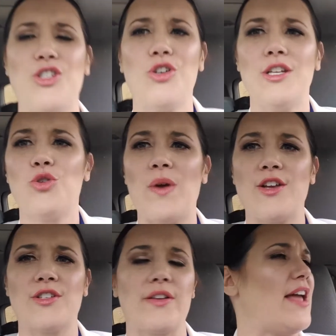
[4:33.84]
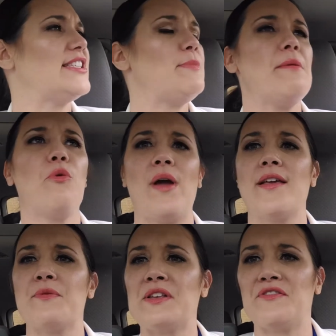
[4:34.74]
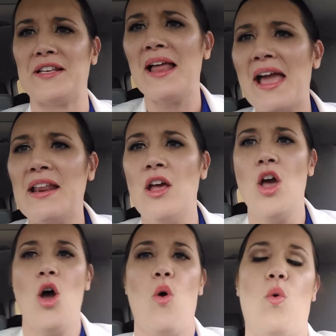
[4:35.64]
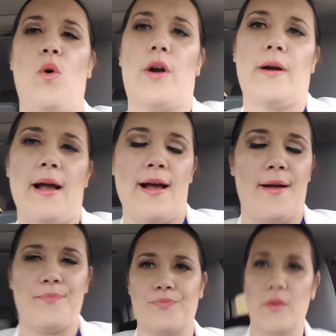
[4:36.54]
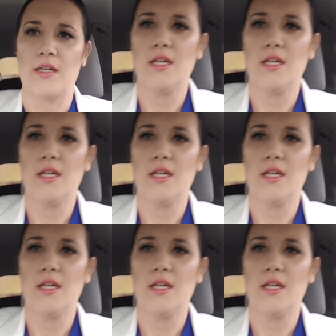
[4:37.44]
make sure you're weighing yourself. I see people weighing themselves at night or um,